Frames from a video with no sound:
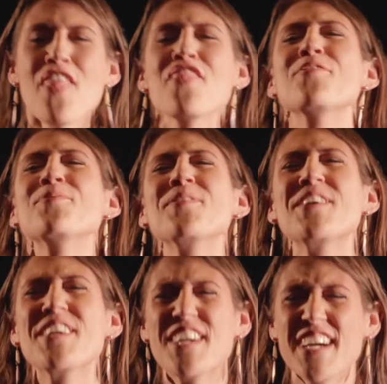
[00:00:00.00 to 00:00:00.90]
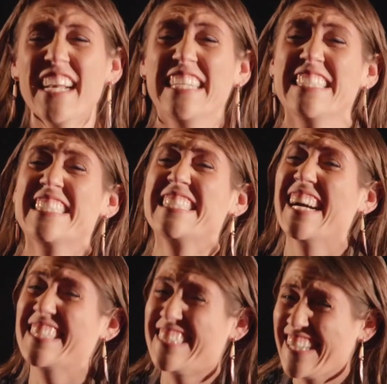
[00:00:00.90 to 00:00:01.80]
The word is so
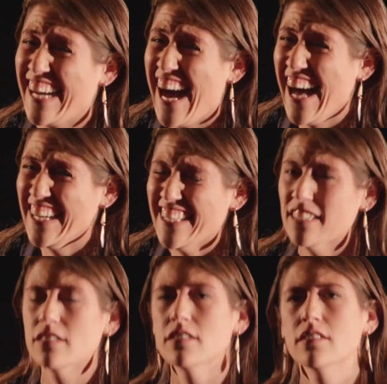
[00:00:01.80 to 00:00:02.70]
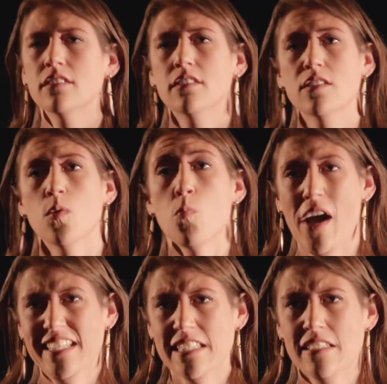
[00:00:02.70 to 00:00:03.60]
sucks a cock.
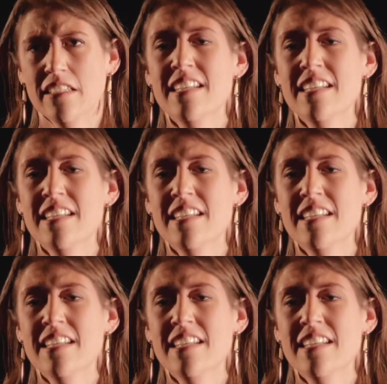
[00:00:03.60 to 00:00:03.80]
What?